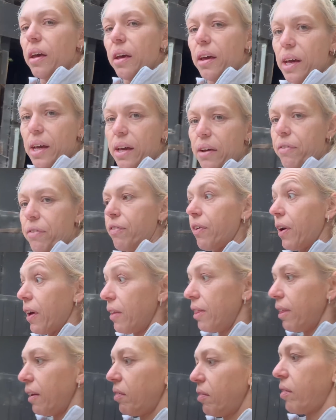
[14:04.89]
if
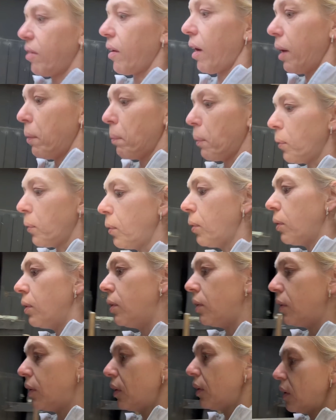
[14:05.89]
this stable
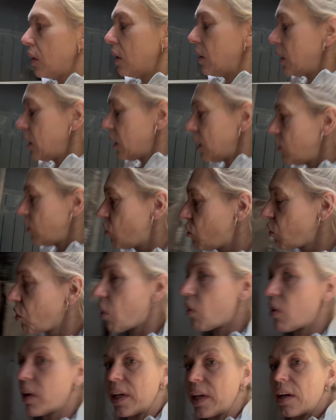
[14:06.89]
is
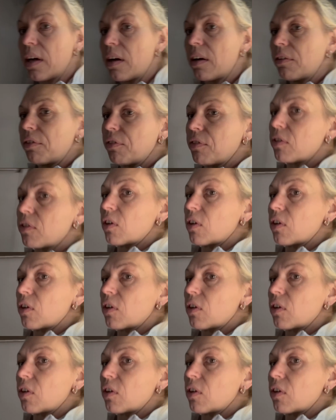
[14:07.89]
dry enough